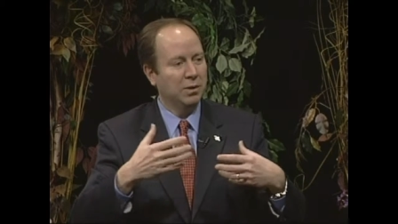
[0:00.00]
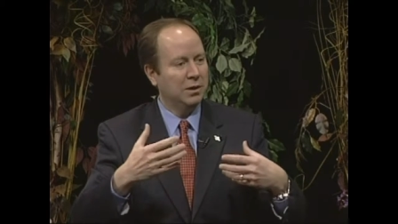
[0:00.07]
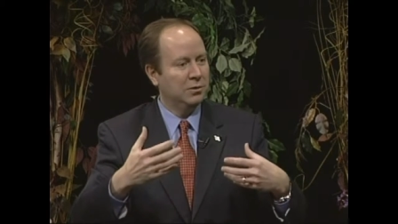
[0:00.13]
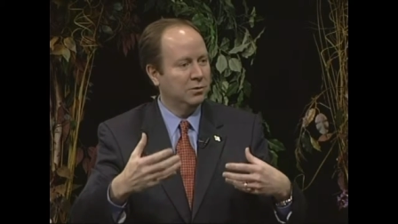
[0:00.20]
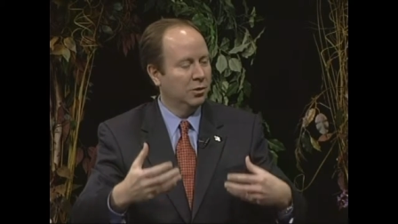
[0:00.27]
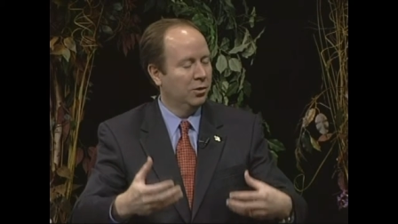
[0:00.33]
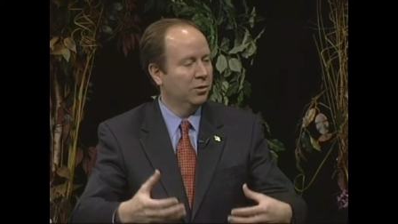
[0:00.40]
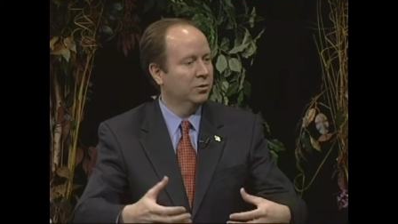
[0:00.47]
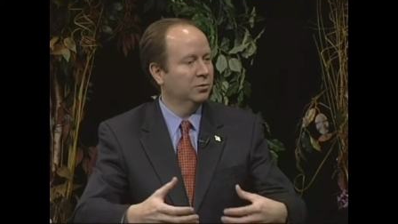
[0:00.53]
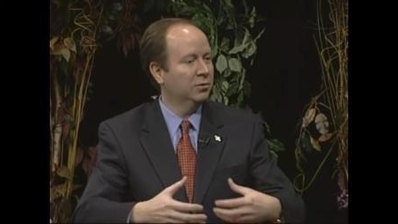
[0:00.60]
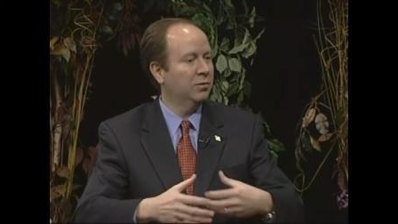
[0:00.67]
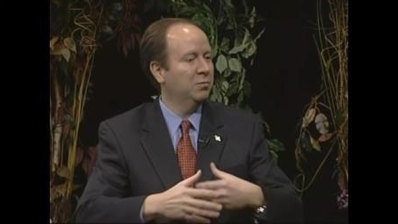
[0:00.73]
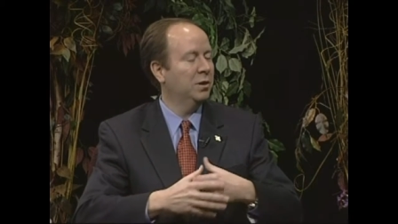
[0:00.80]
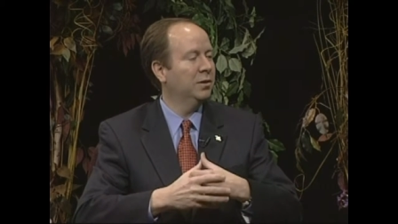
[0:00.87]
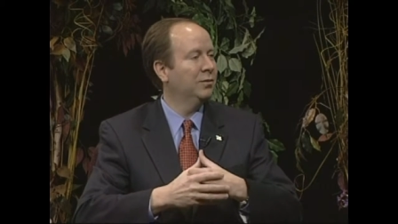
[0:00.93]
my
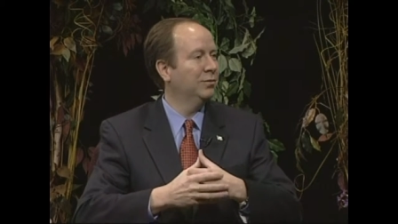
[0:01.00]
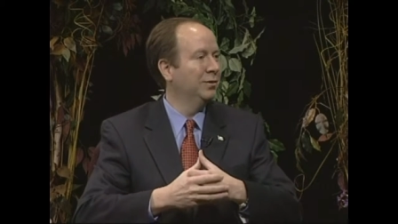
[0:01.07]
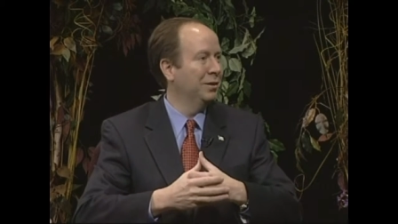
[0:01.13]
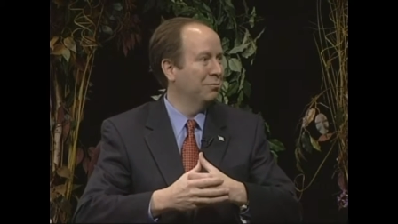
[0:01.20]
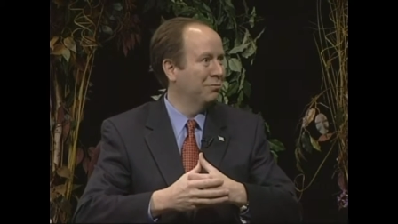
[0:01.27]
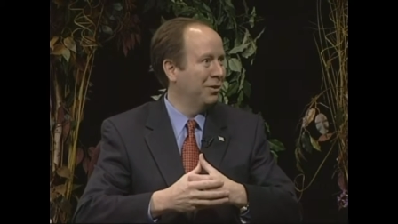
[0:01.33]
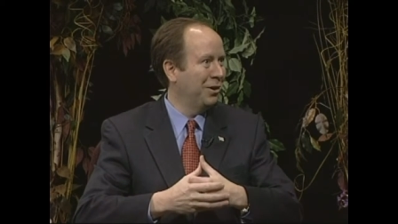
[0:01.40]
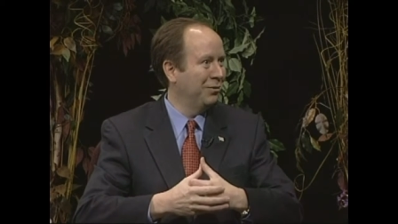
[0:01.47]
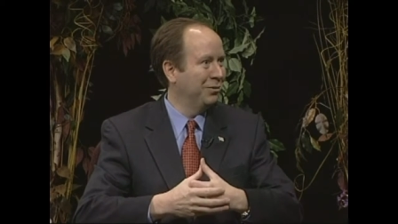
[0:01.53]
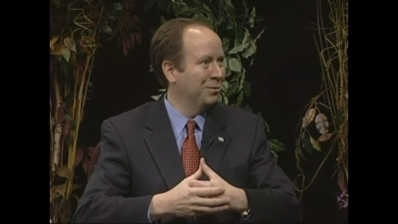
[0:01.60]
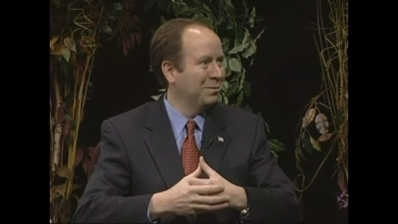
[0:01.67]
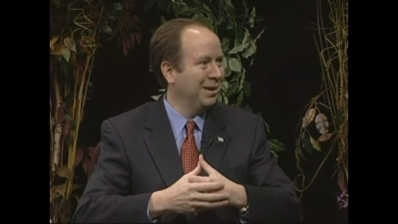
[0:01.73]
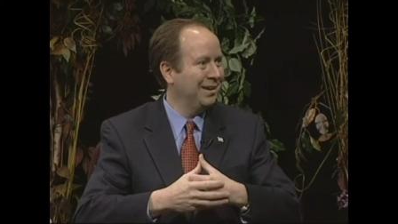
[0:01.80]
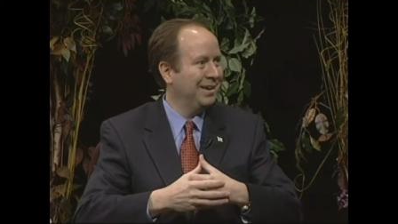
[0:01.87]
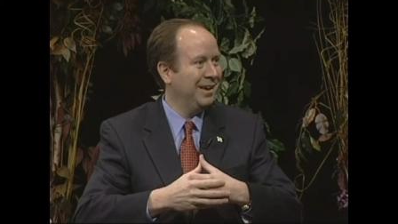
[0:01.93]
daughters have been involved
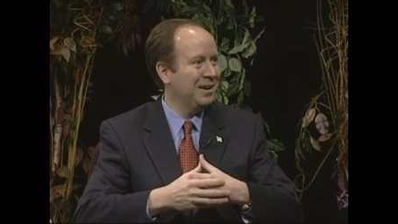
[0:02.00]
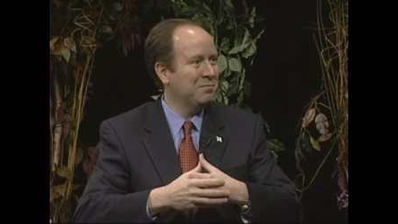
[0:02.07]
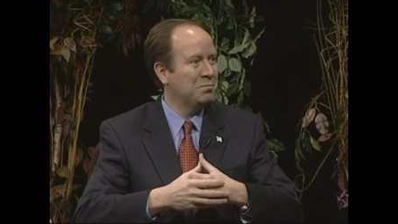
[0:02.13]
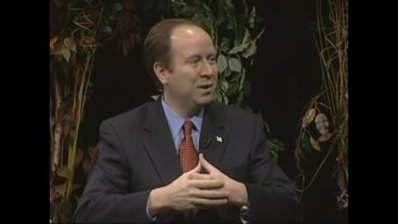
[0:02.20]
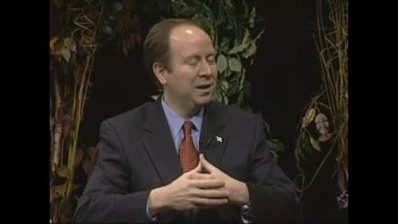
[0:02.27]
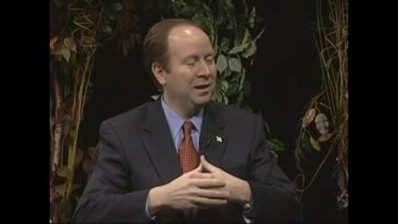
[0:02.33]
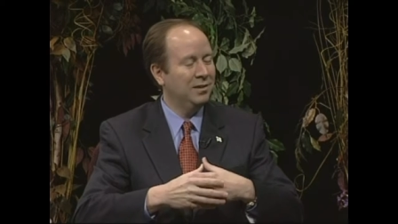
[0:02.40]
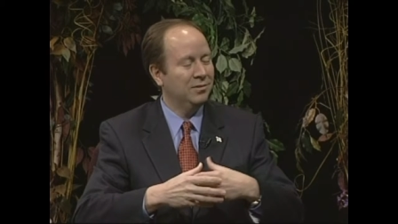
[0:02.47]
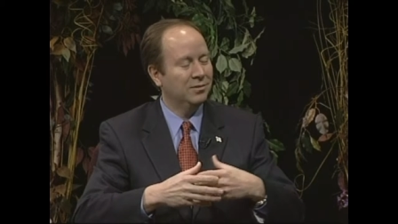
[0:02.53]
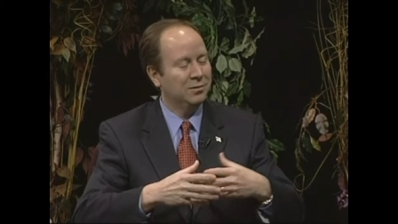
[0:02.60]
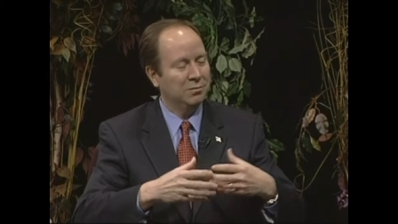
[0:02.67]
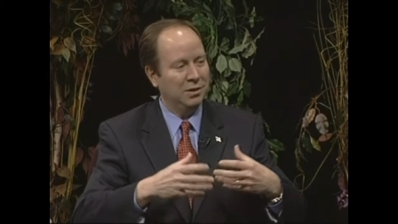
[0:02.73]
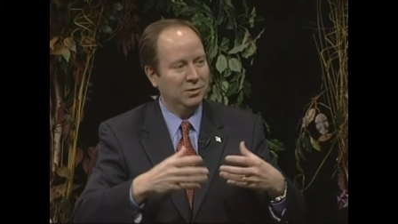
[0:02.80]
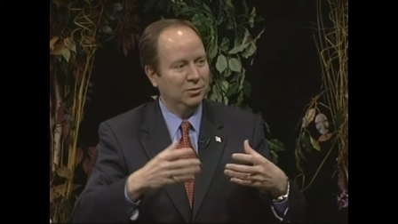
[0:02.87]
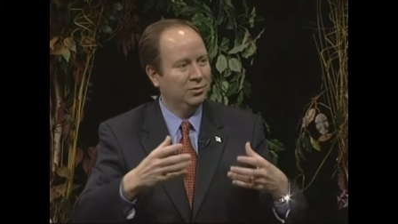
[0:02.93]
in my campaigns
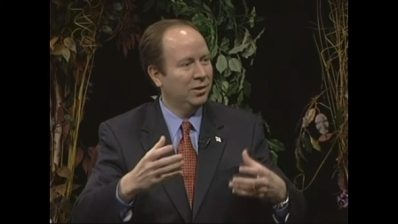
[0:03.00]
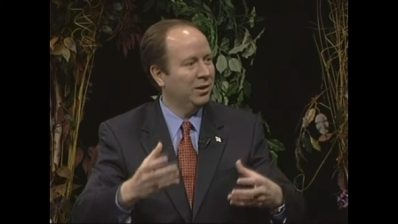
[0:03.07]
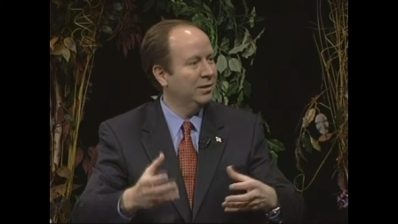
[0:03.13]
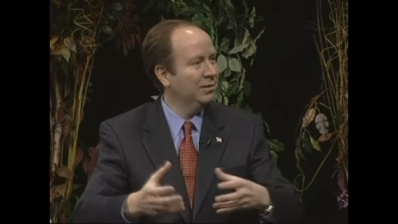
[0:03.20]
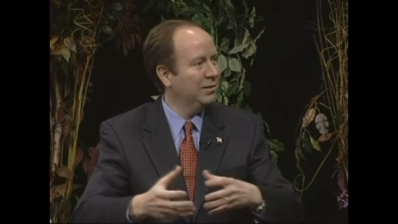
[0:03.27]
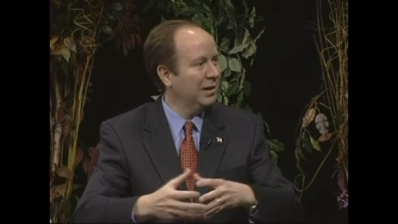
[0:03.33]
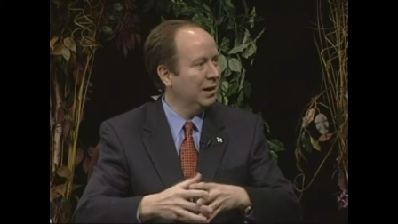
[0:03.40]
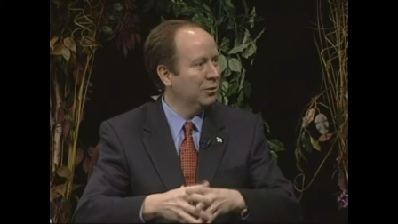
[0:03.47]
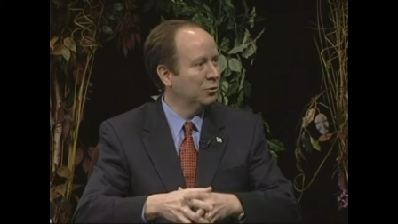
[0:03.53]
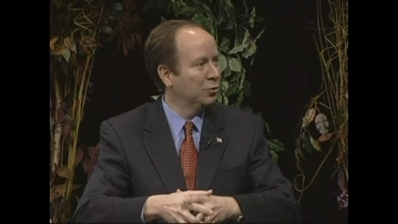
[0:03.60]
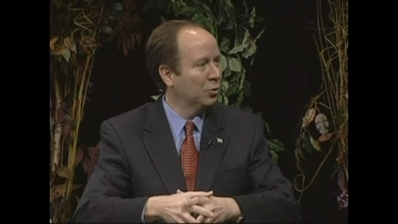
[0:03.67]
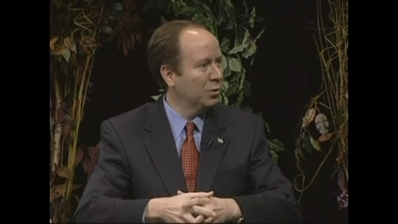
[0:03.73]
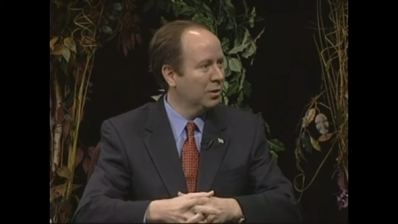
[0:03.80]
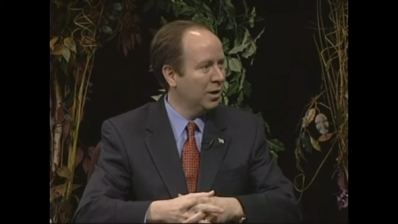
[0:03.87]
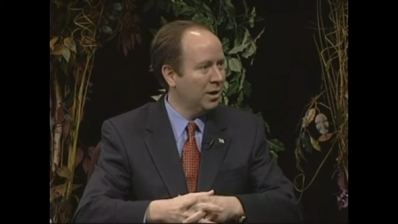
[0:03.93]
and my son is out
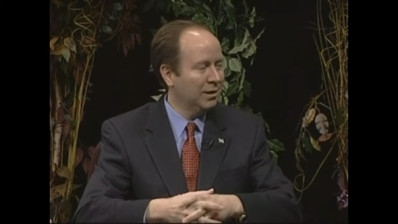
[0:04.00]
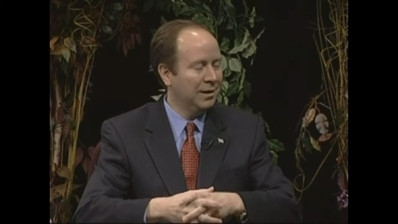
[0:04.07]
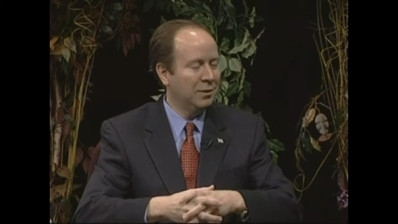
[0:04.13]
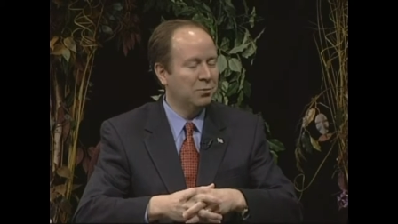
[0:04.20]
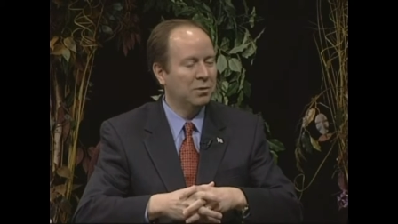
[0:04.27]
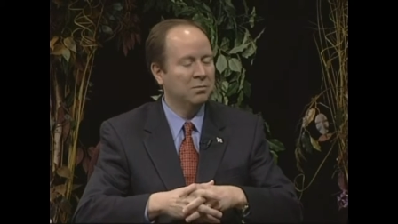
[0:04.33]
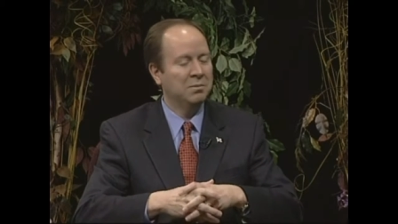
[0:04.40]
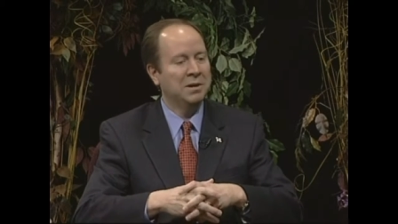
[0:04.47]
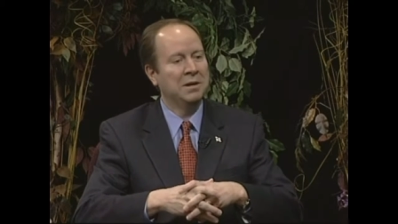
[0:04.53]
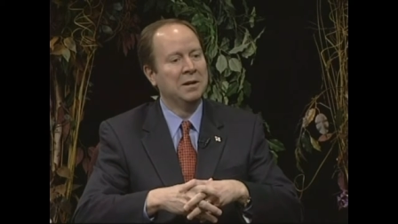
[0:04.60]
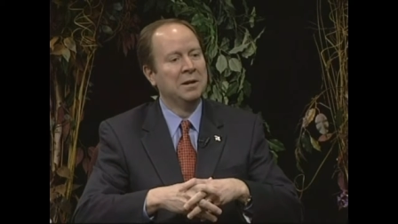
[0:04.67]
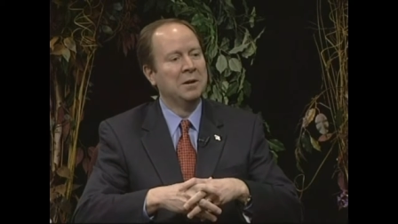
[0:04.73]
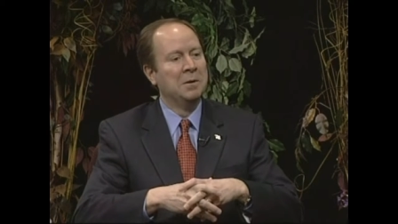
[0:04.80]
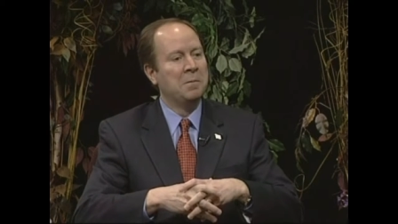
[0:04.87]
door knocking with me.